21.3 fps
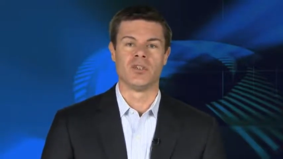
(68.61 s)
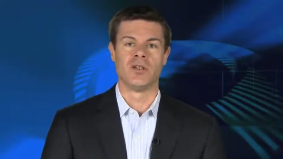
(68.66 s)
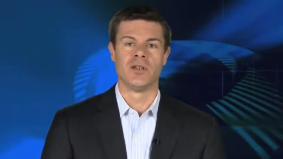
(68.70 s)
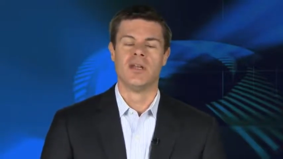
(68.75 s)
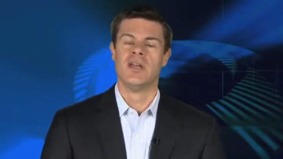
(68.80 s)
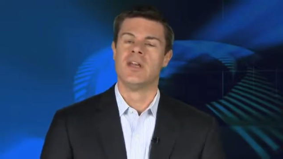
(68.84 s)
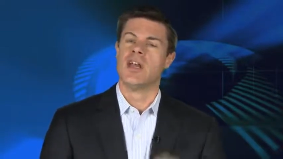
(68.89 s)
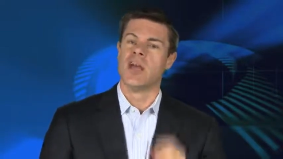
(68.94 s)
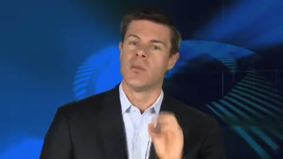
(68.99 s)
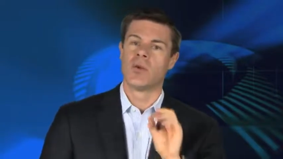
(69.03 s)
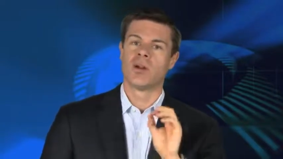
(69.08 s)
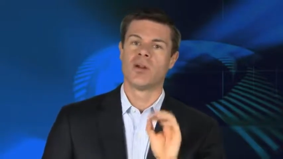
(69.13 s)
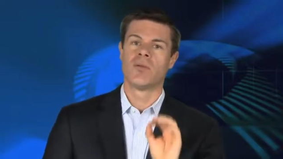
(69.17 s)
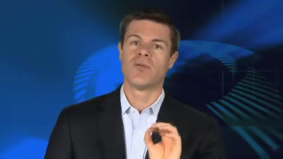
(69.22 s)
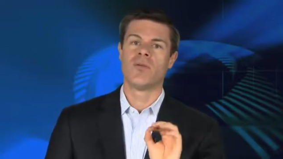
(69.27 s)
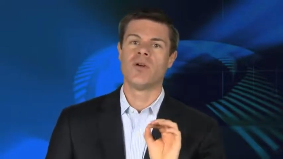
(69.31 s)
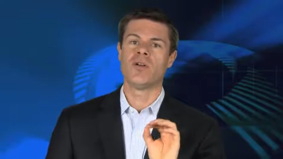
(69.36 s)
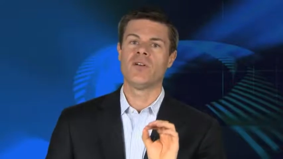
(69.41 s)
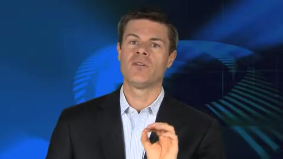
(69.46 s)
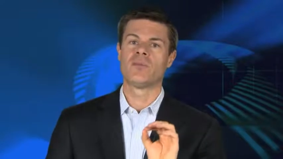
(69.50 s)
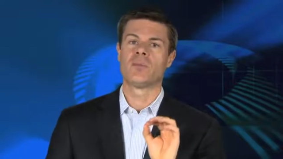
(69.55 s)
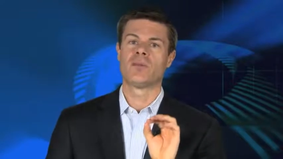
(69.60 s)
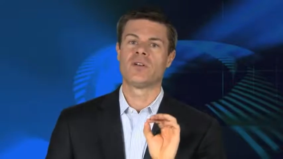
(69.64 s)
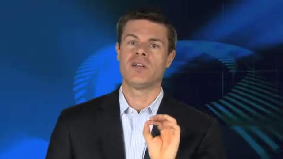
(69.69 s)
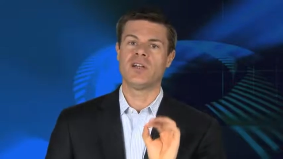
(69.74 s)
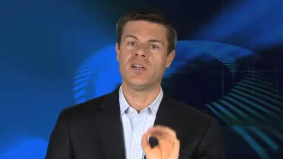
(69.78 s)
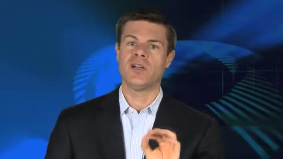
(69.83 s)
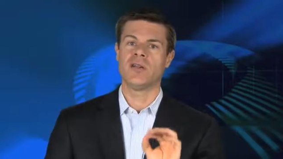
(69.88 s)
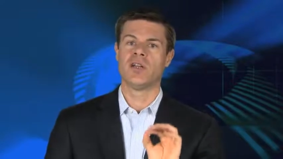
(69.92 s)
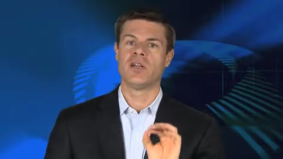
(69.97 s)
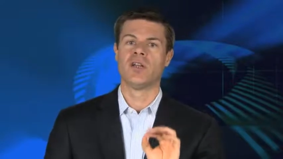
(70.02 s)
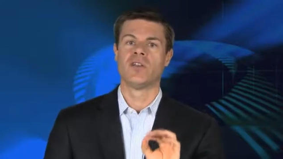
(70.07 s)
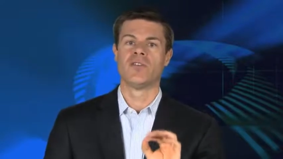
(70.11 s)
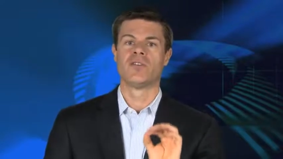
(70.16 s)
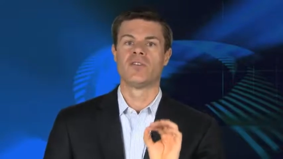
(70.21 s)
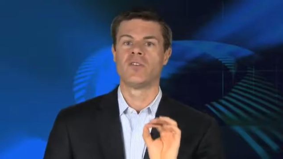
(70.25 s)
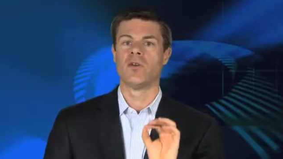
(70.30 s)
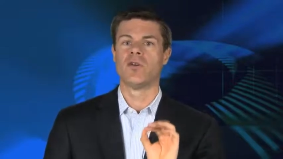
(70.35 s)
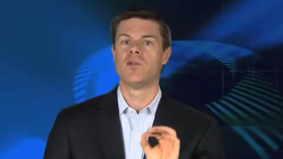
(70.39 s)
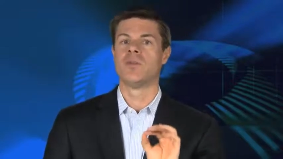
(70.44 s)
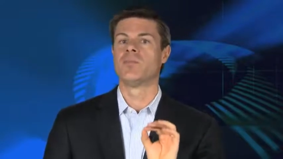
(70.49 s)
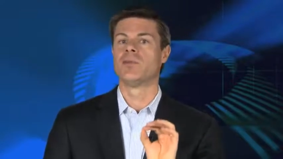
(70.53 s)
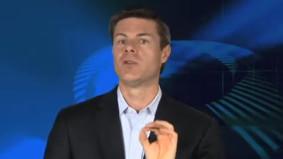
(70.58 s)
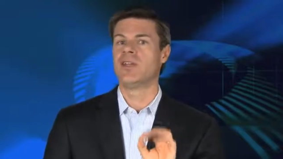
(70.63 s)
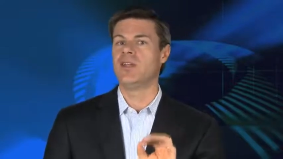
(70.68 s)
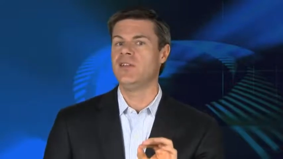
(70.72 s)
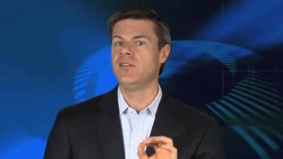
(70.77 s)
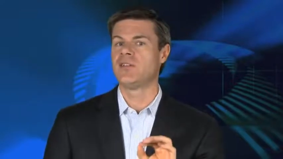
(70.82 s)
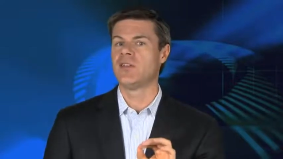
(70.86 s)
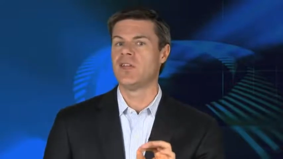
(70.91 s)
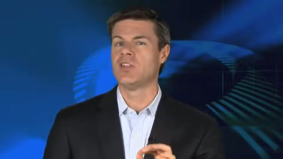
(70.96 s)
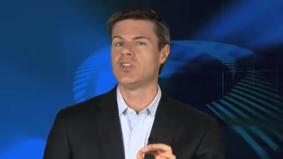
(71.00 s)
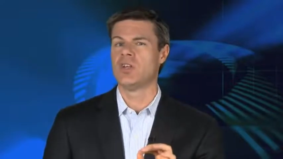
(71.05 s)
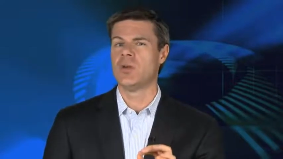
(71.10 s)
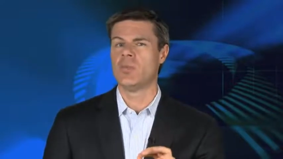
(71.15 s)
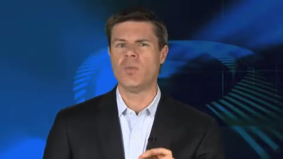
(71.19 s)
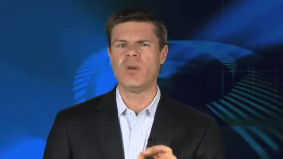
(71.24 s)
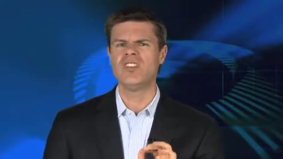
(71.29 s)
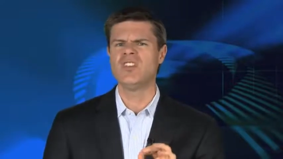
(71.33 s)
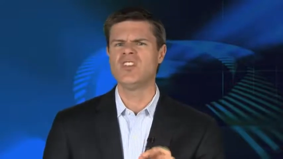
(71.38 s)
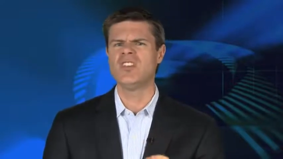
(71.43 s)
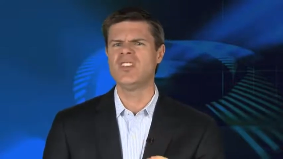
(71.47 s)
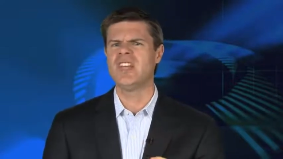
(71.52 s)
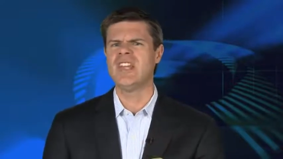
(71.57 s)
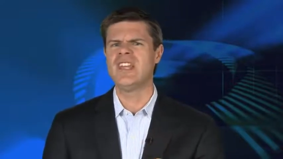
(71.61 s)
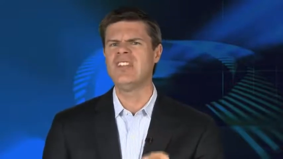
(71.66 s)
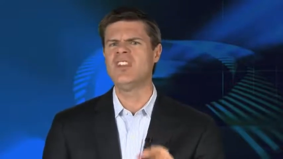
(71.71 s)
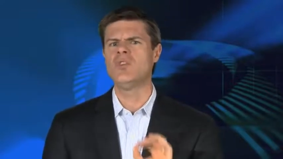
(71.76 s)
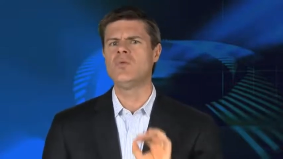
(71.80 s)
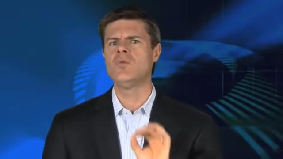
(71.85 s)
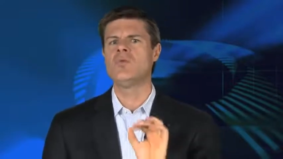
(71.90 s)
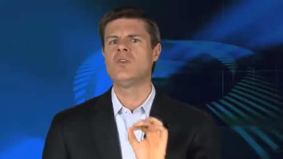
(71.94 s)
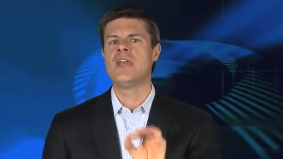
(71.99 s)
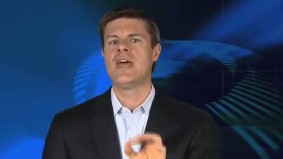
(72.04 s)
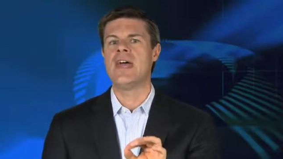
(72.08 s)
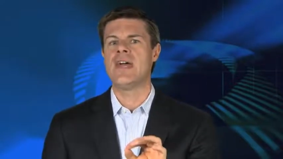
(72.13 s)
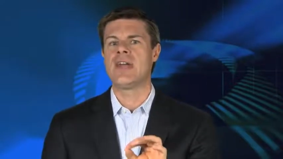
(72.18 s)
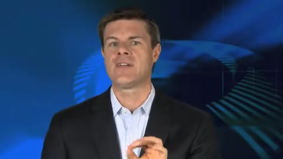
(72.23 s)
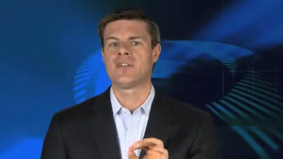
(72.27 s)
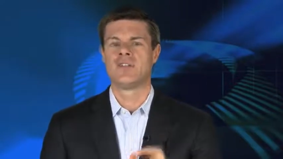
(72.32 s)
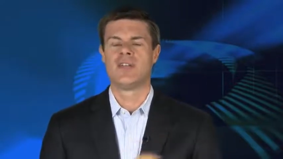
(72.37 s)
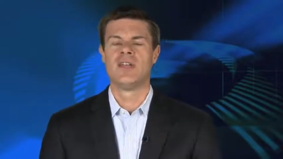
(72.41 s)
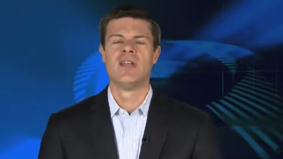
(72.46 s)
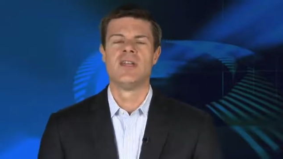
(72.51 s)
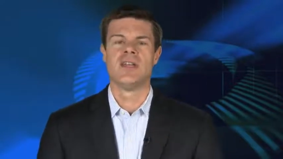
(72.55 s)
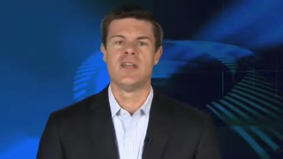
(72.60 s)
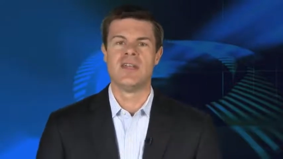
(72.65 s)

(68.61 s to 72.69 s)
And we're going to focus particularly on the Sony PlayStation and what should they do next